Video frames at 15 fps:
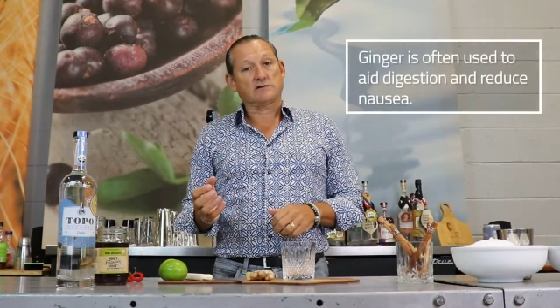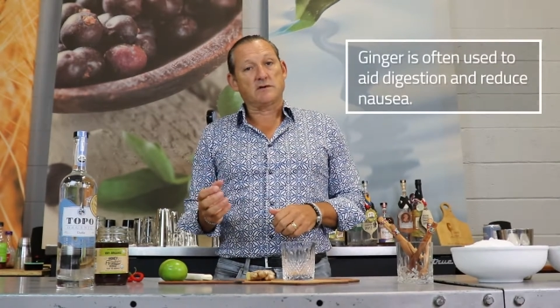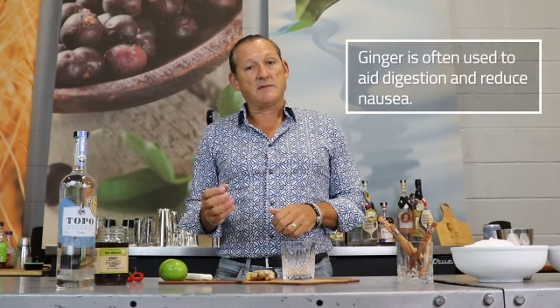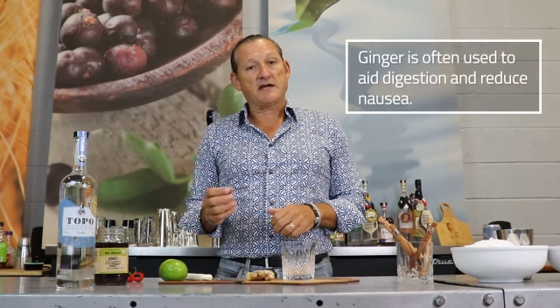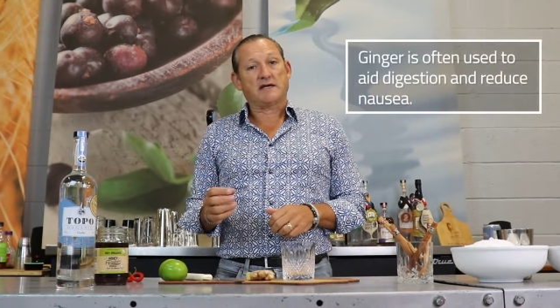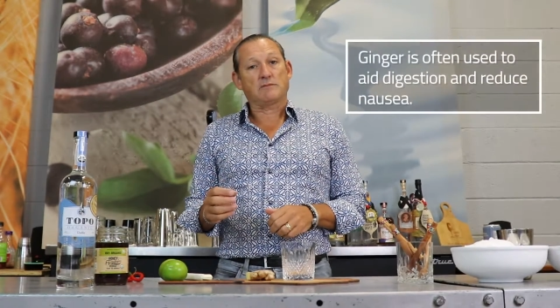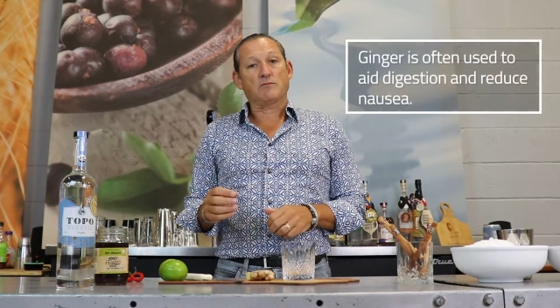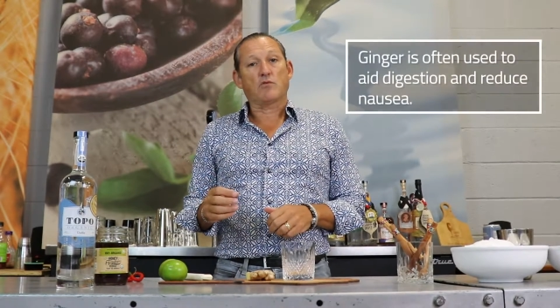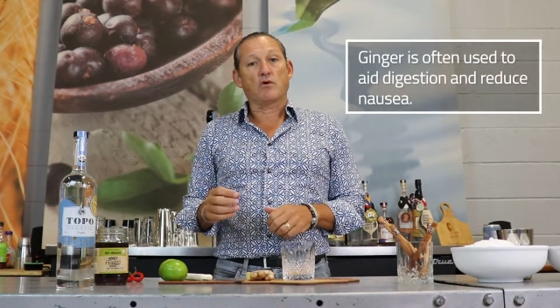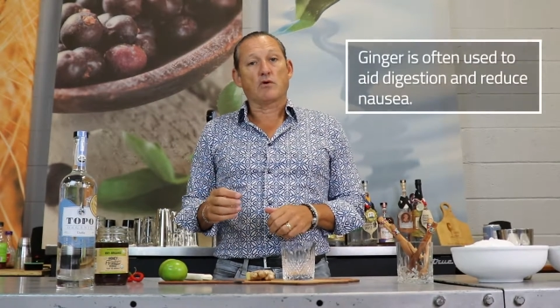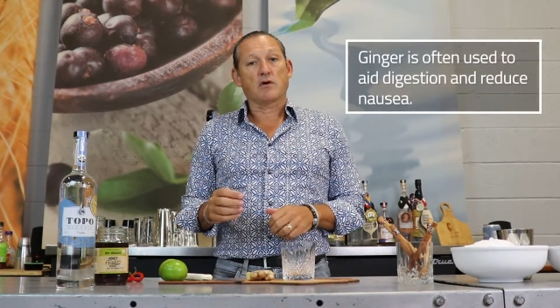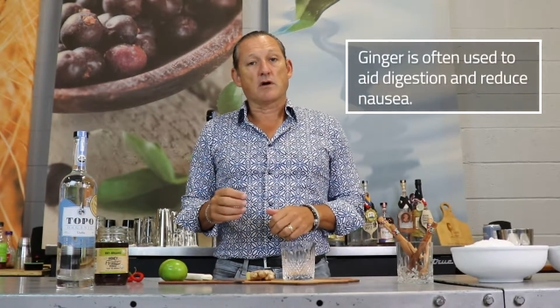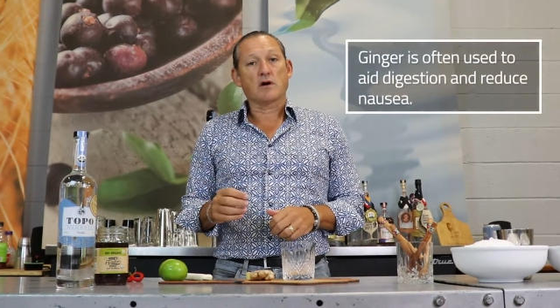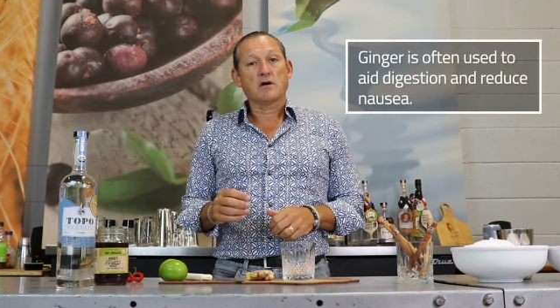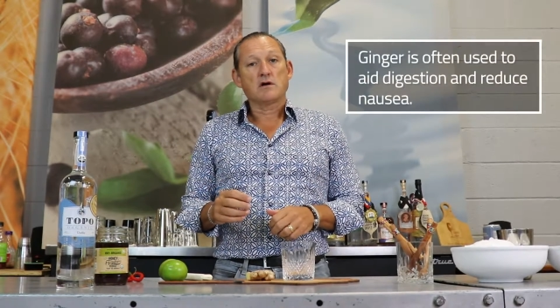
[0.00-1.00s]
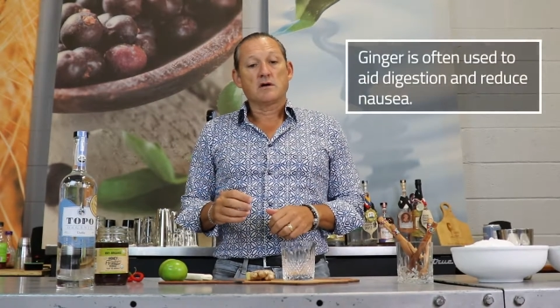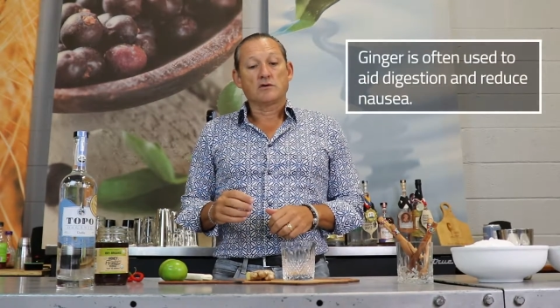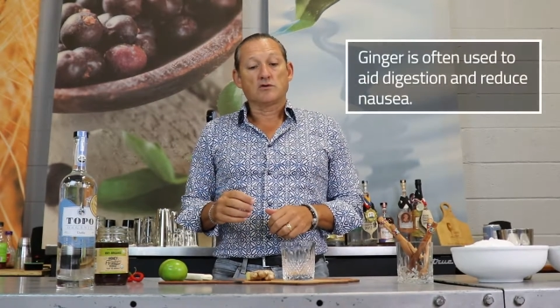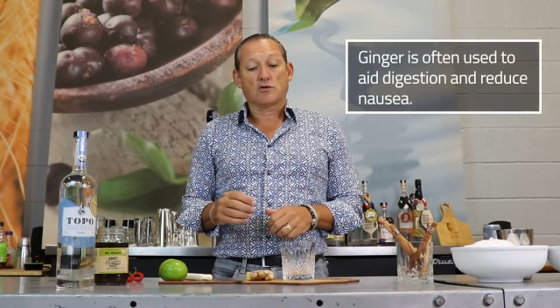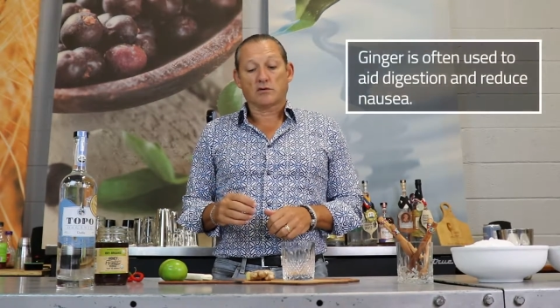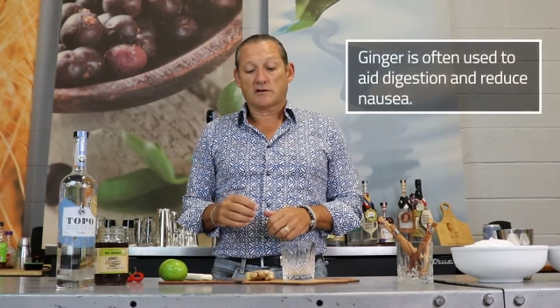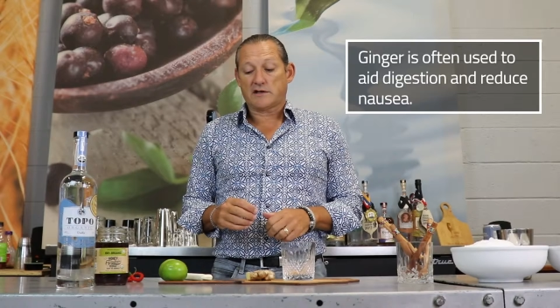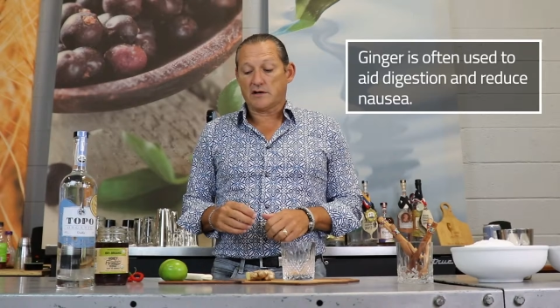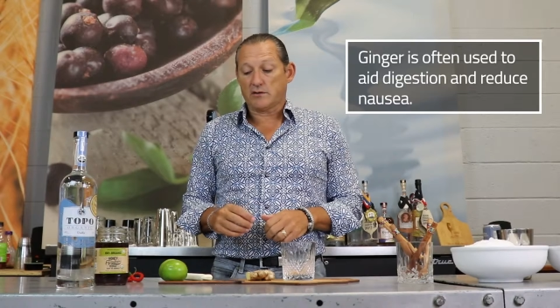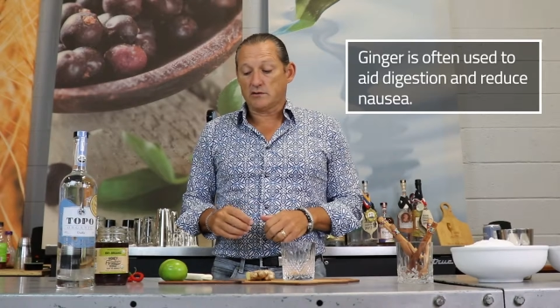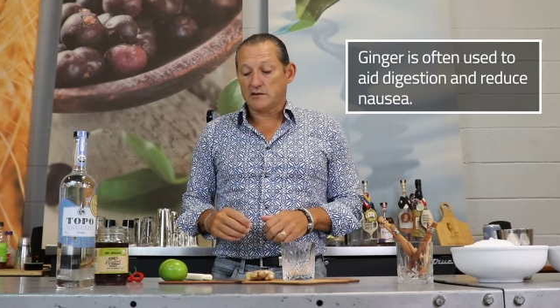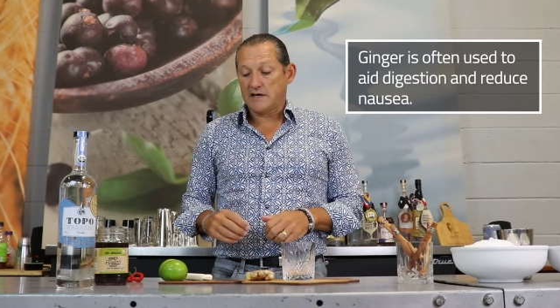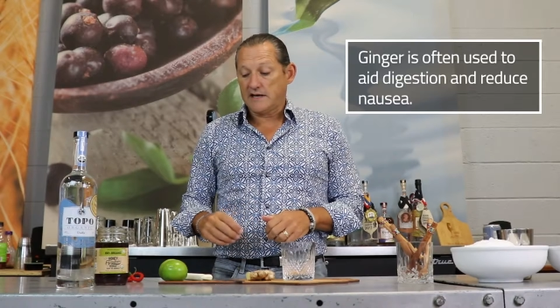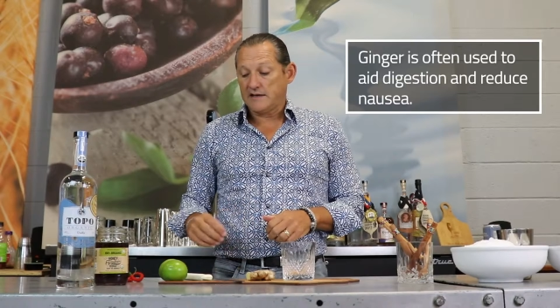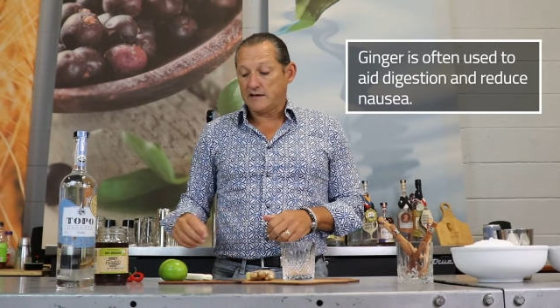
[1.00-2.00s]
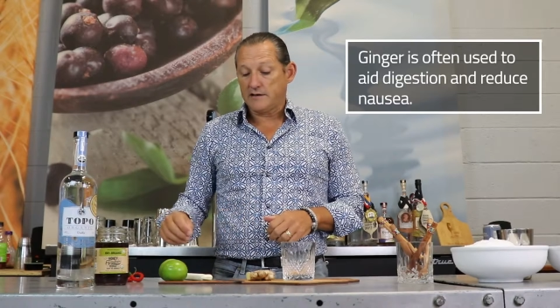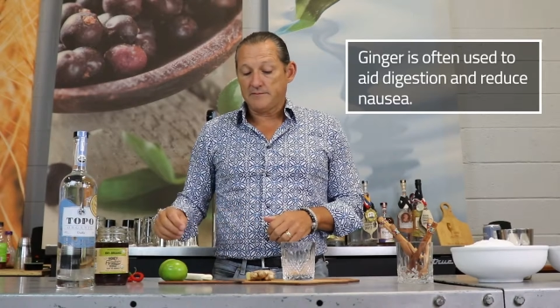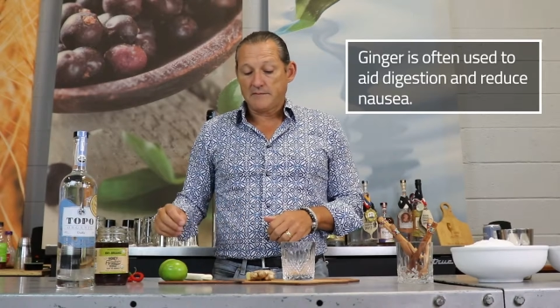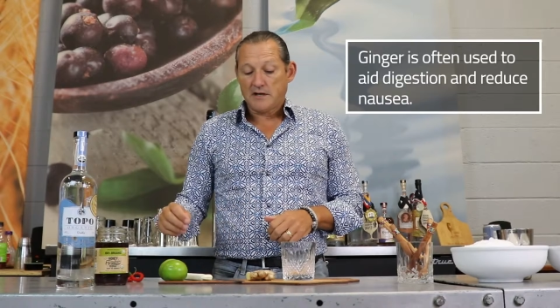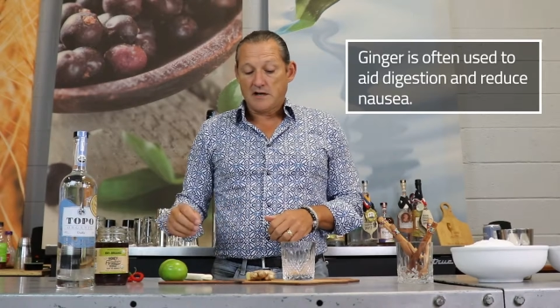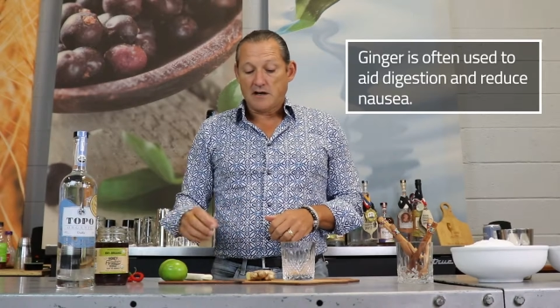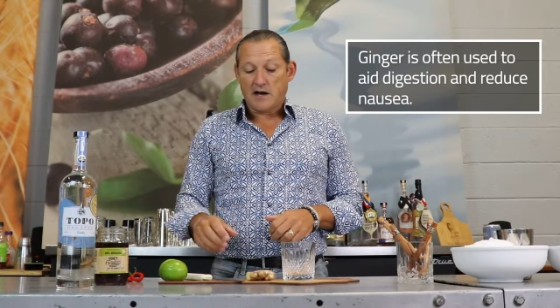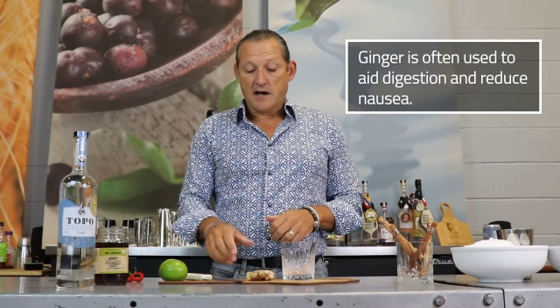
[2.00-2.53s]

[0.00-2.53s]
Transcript: to make it more North Carolina,